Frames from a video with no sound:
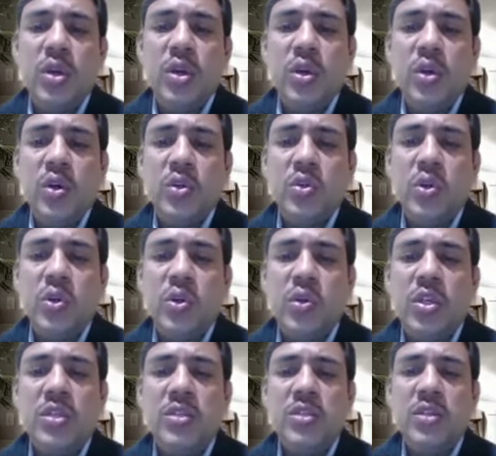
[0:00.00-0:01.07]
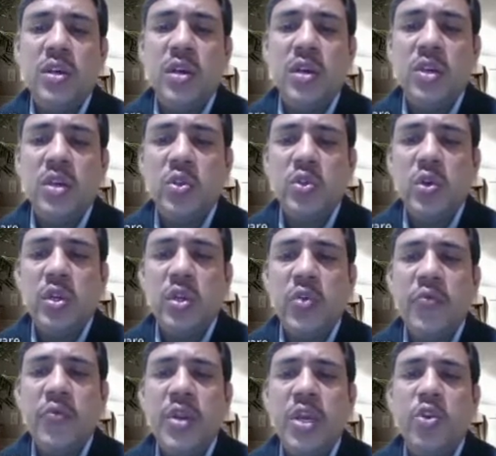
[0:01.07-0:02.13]
So these, so
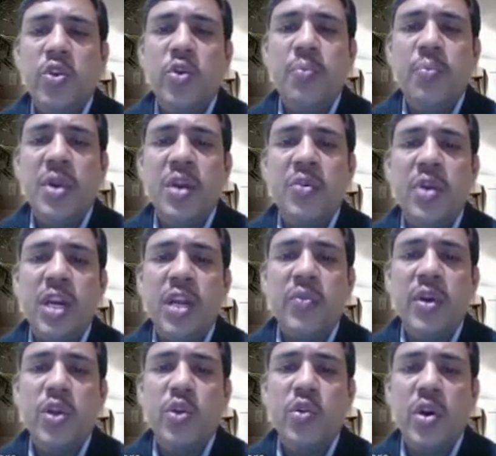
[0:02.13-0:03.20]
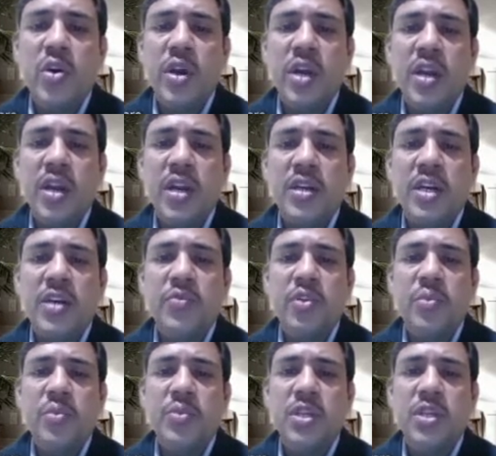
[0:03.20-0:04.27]
every equipment whatever you have connected
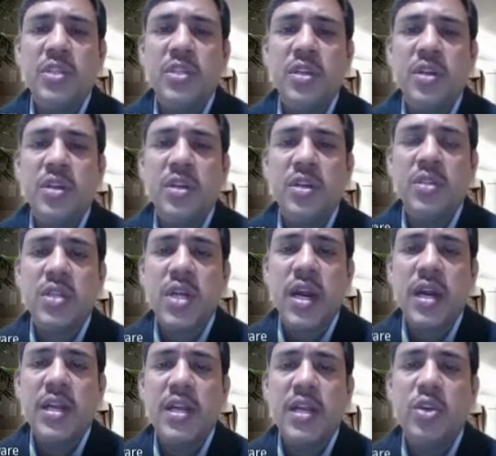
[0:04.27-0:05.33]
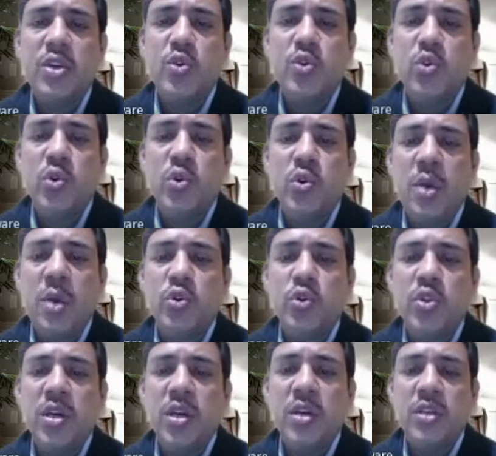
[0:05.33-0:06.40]
from this starting to up to
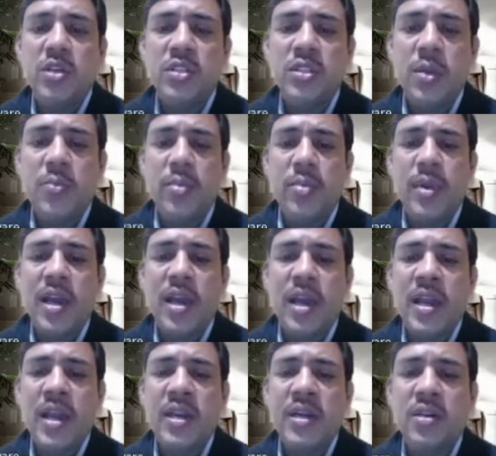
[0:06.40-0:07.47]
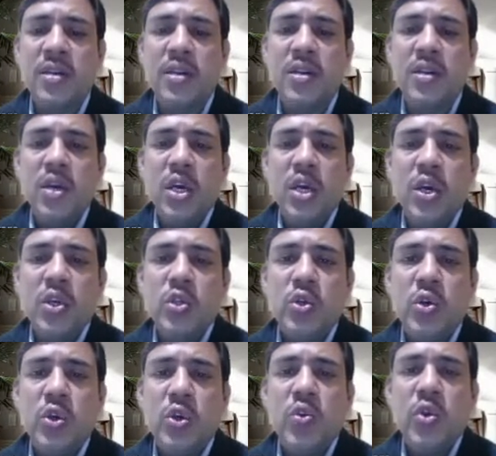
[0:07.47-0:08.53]
the supply end, so
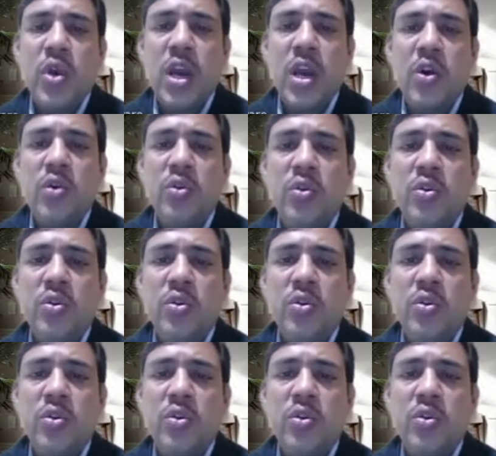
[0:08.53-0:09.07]
you have